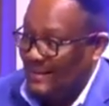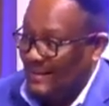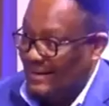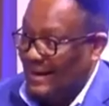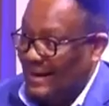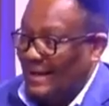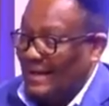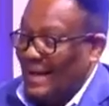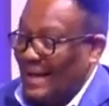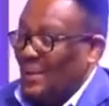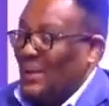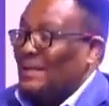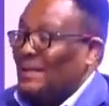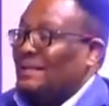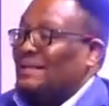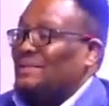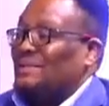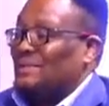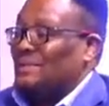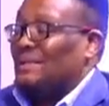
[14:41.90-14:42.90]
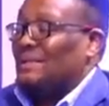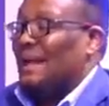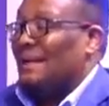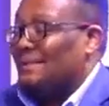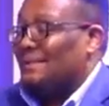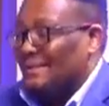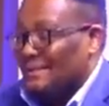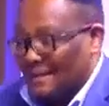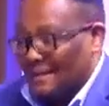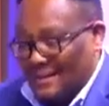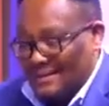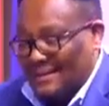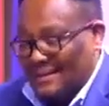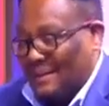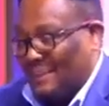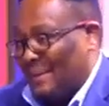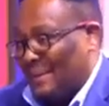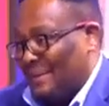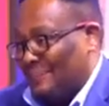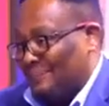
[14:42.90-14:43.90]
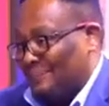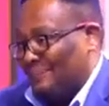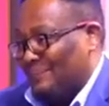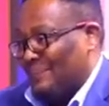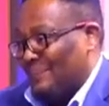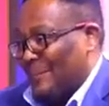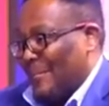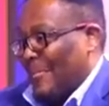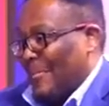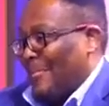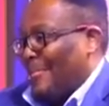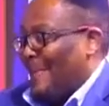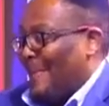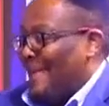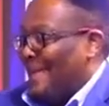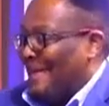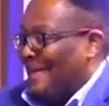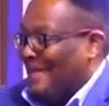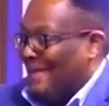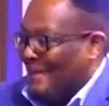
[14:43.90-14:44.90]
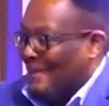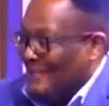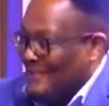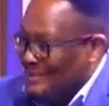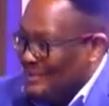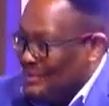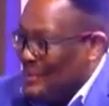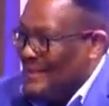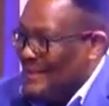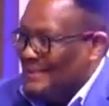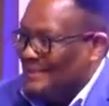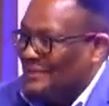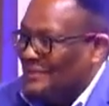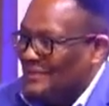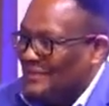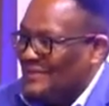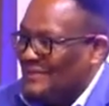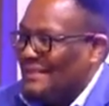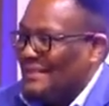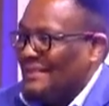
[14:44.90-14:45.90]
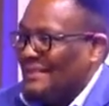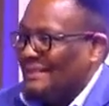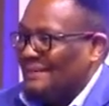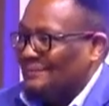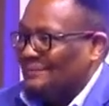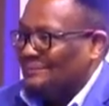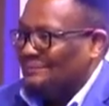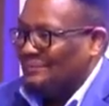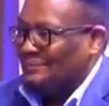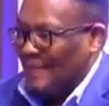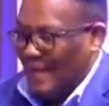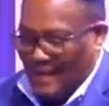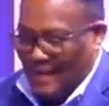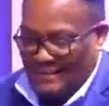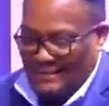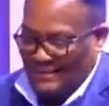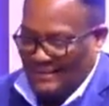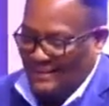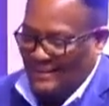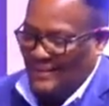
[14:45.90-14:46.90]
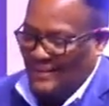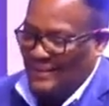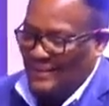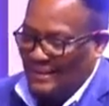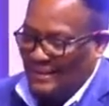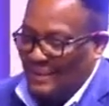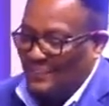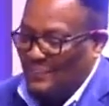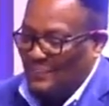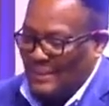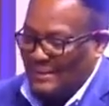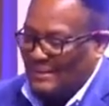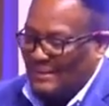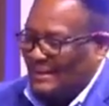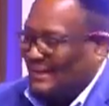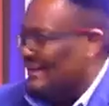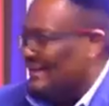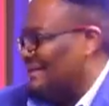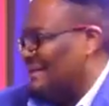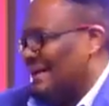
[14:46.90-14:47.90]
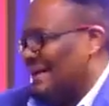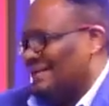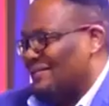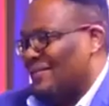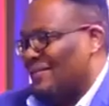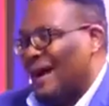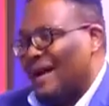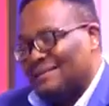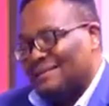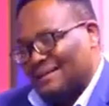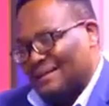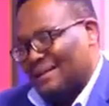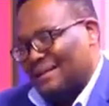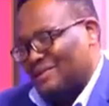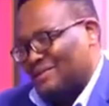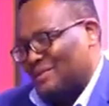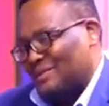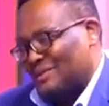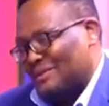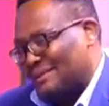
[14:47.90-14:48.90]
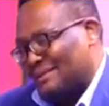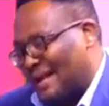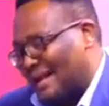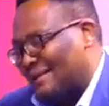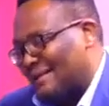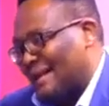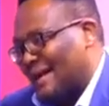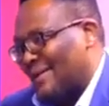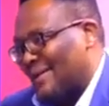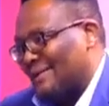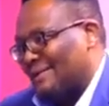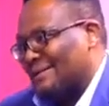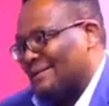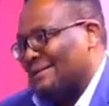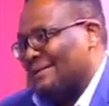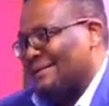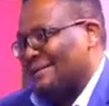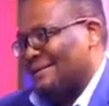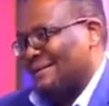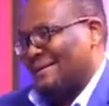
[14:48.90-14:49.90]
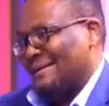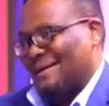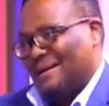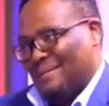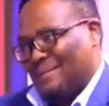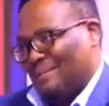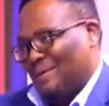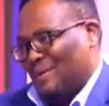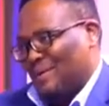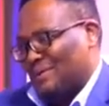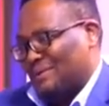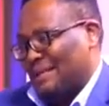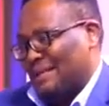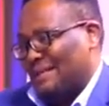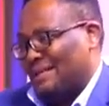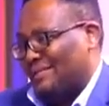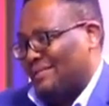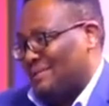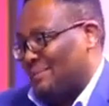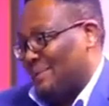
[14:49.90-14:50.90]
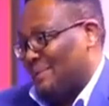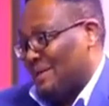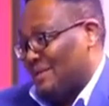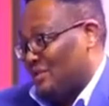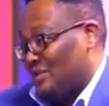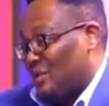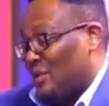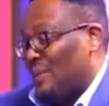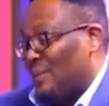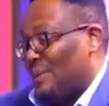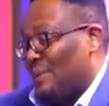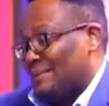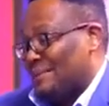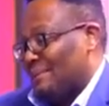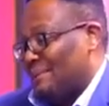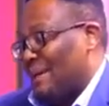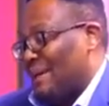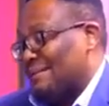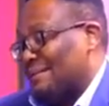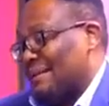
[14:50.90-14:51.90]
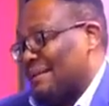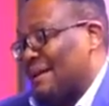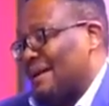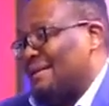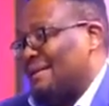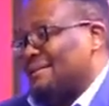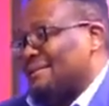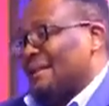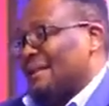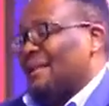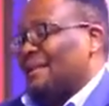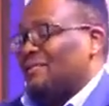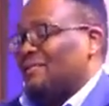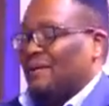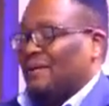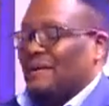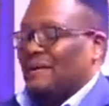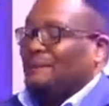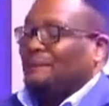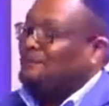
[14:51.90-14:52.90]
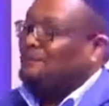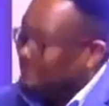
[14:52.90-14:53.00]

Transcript: like I wanted to stand in Kasama in 2015, and the then president advised that I should stand down because he had given me a job as ambassador in South Africa.